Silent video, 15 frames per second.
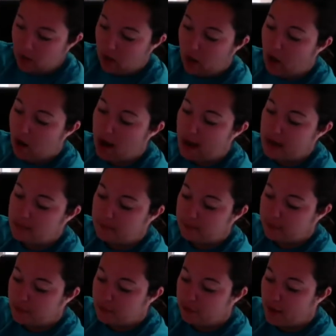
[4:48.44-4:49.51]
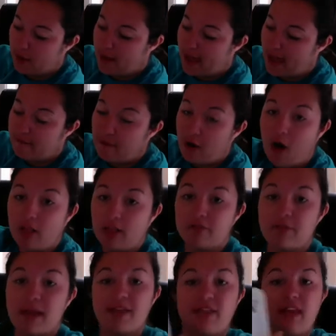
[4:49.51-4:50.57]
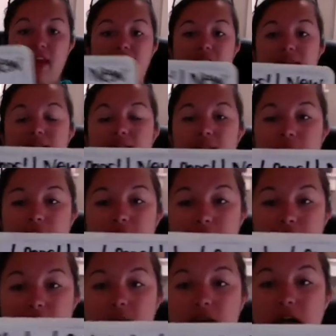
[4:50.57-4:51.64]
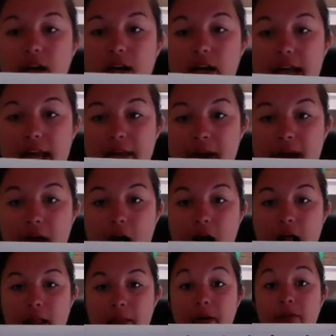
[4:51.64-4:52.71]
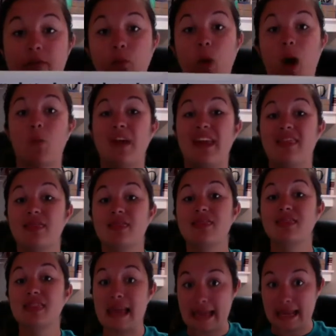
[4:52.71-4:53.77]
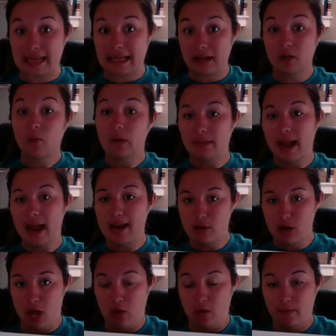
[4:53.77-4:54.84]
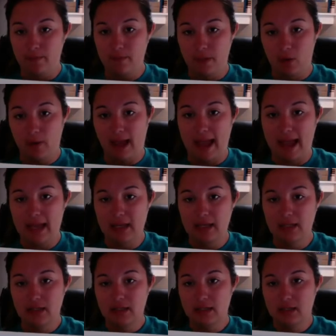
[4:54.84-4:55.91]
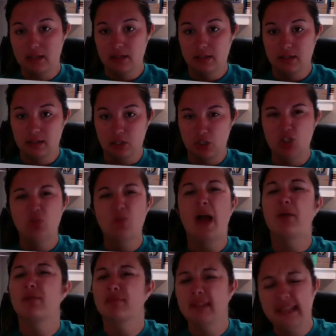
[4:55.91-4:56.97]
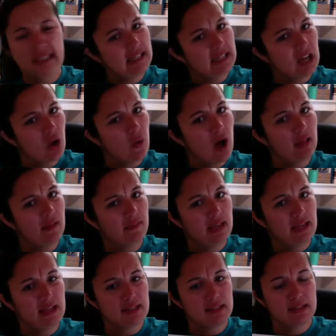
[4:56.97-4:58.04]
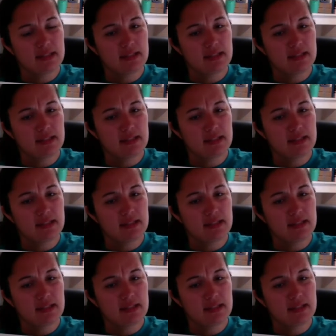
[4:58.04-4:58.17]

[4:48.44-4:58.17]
All right, so I have all of my things in my column of what we think we might know, okay? Do I really know all of these?